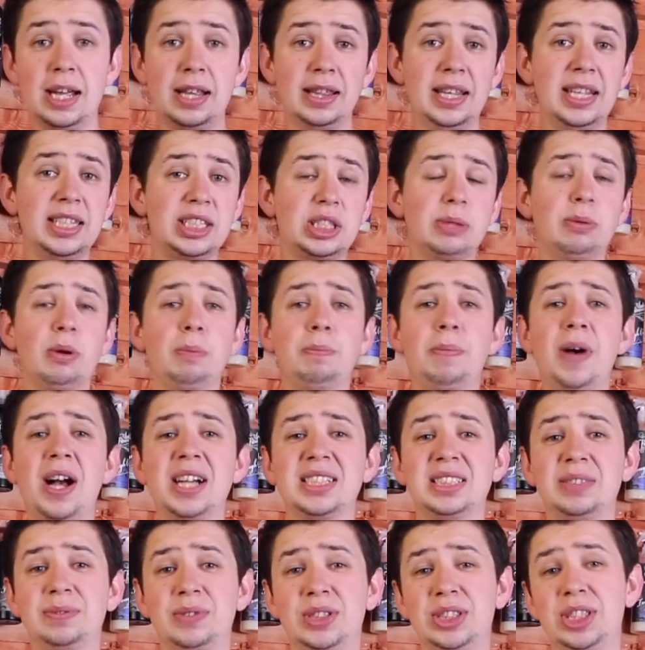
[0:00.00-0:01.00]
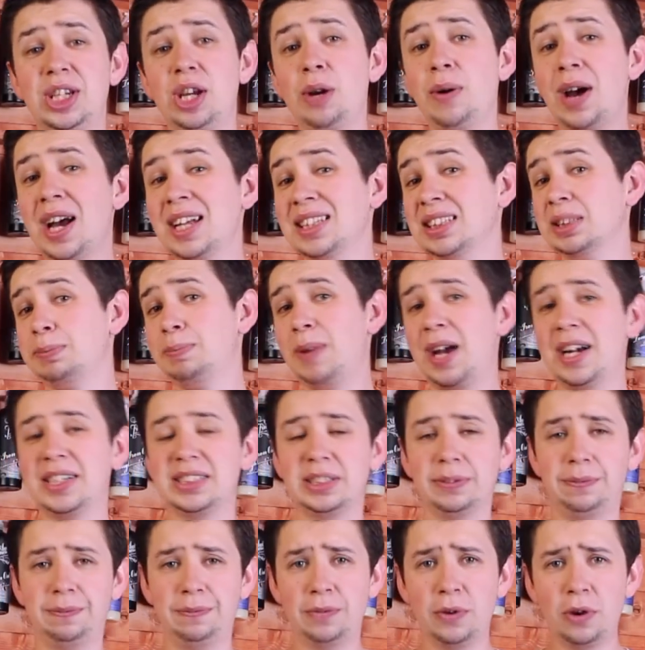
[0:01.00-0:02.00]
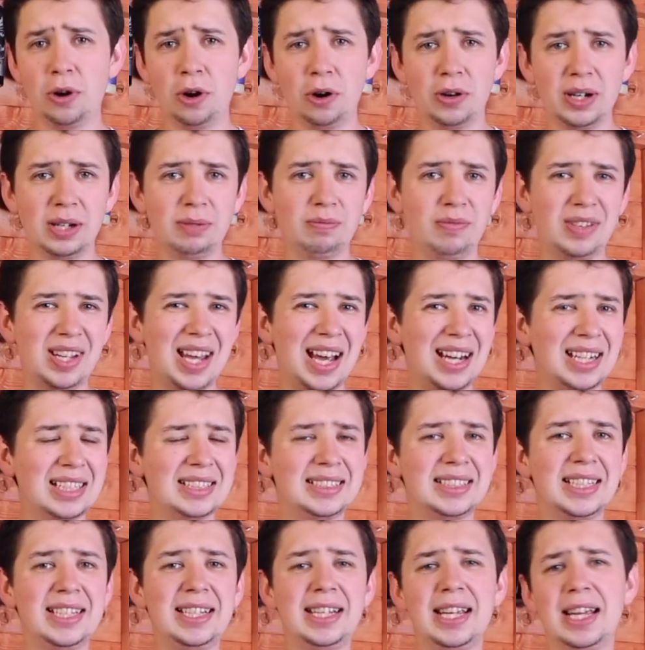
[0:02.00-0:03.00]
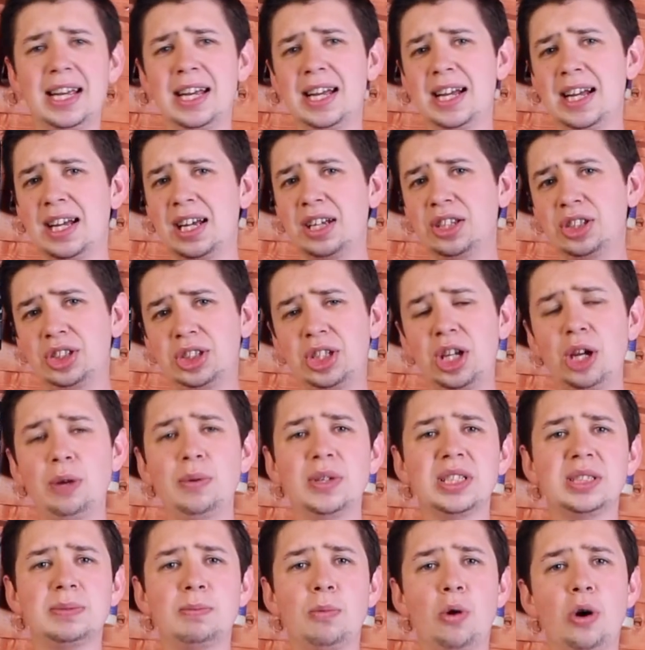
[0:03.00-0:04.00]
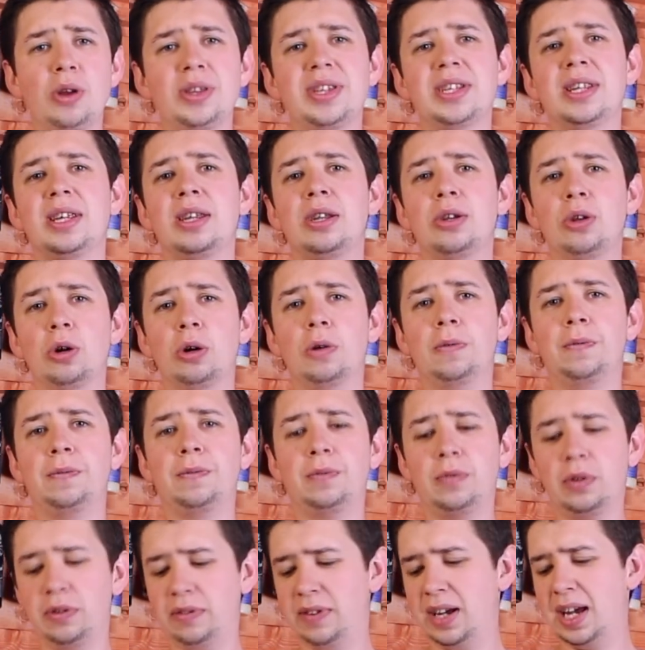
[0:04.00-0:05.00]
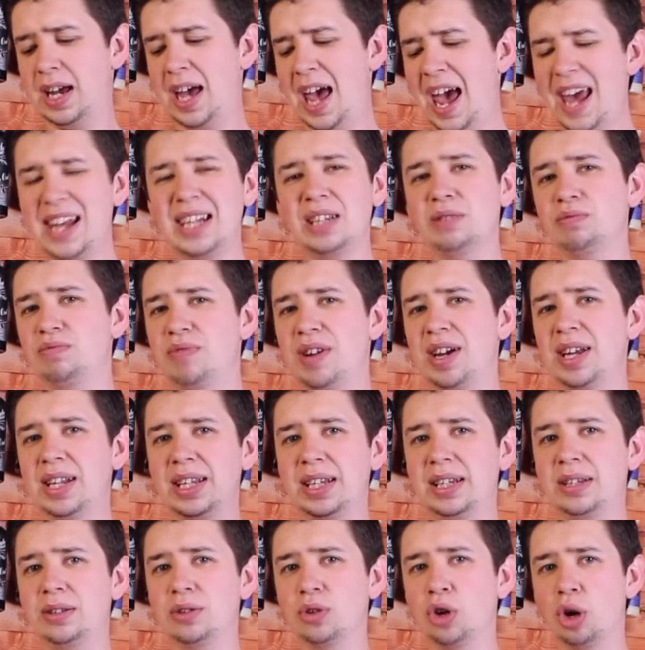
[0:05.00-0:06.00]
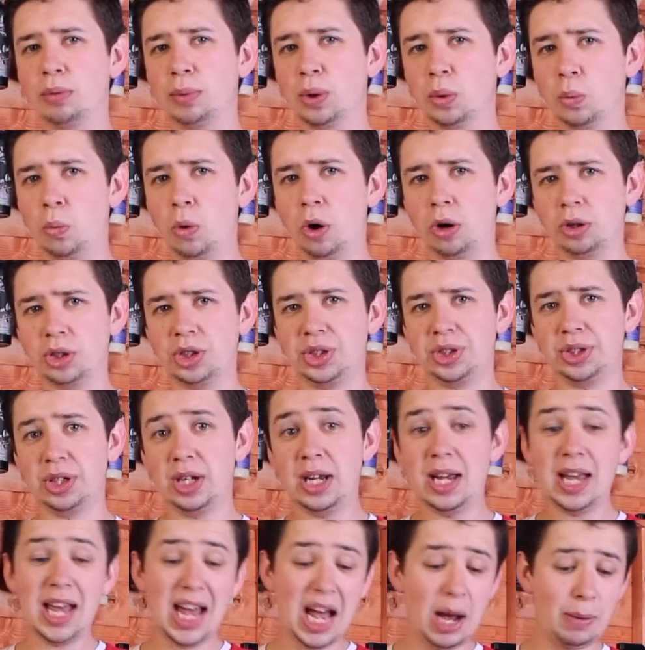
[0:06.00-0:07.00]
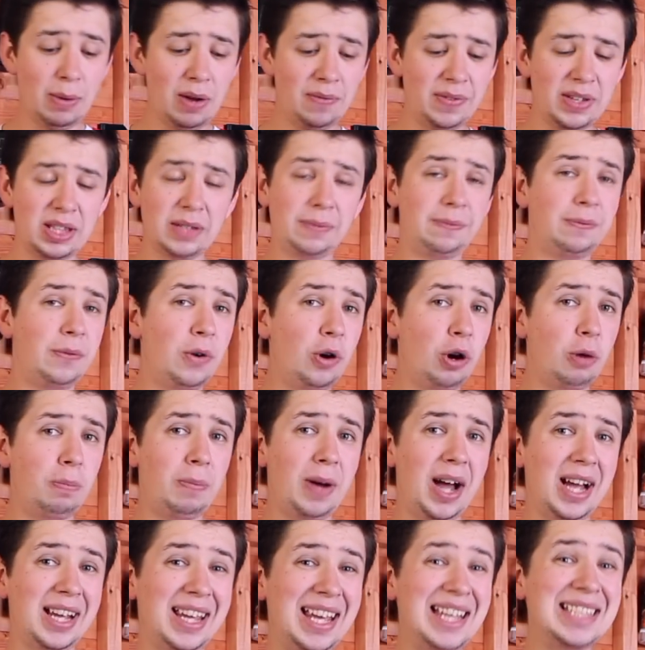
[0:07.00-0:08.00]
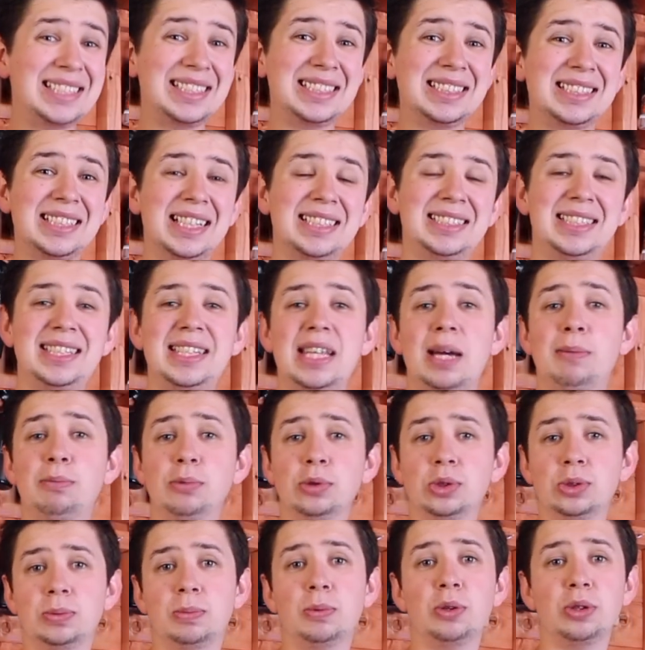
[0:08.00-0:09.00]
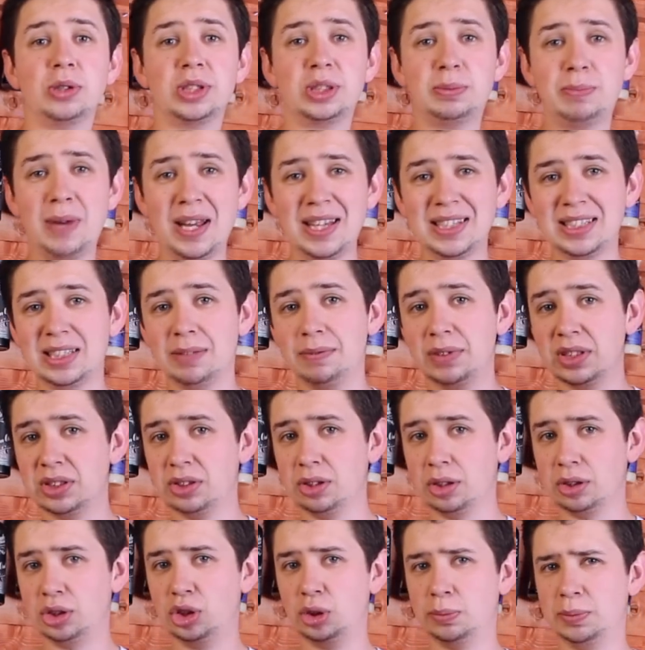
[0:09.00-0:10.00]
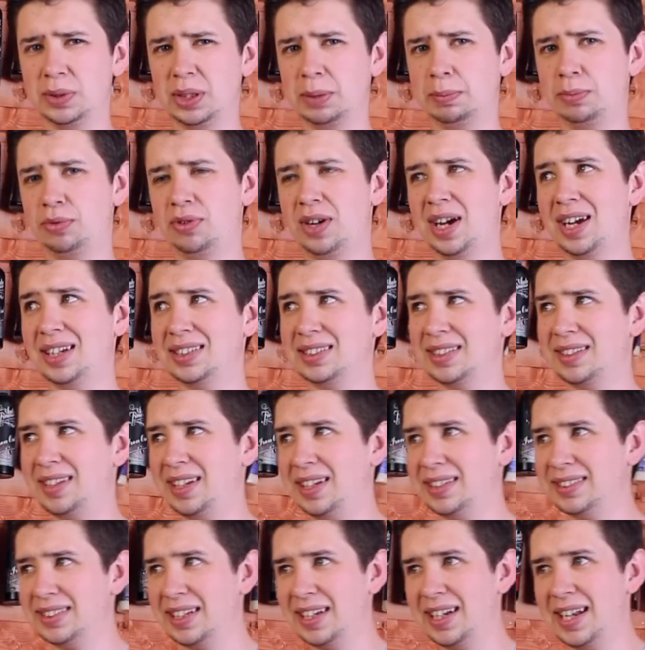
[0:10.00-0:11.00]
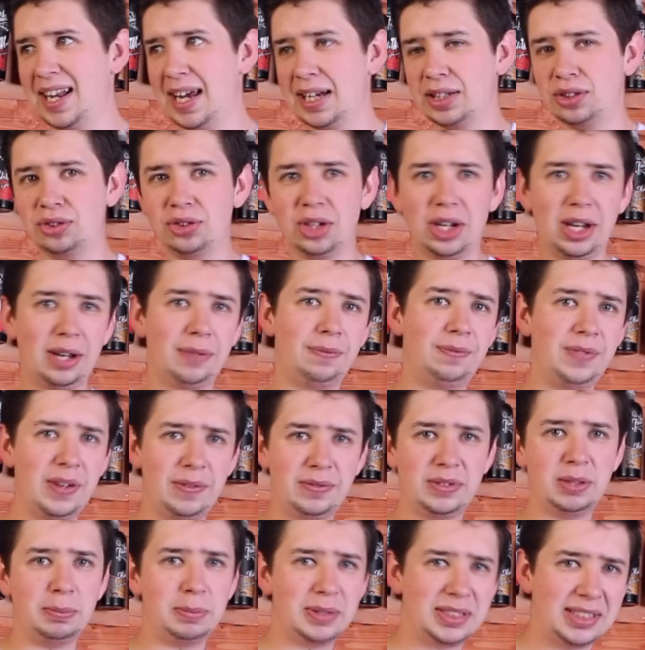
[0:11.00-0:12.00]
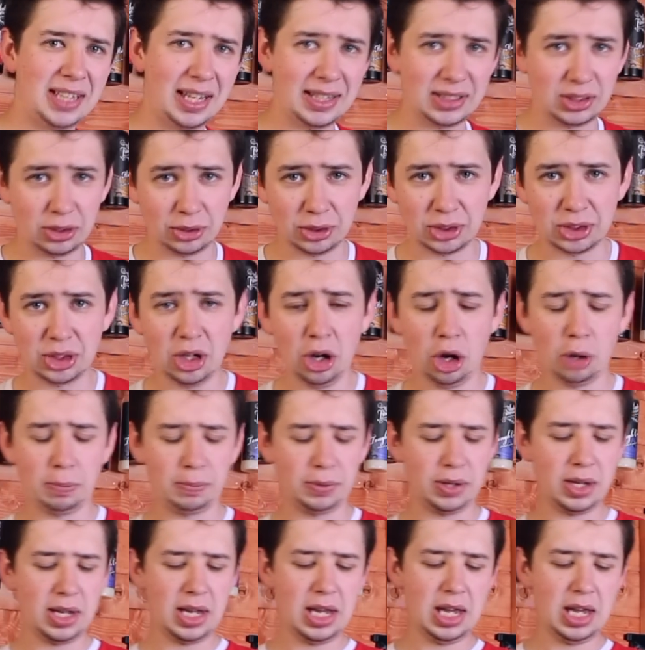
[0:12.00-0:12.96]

These come in packs of 2 and packs of 4, and in reality 2 is more than enough for any really normal wash. However, the 4-pack isn't actually that much more expensive. It's not double the price. I think it's like an extra 50% on top.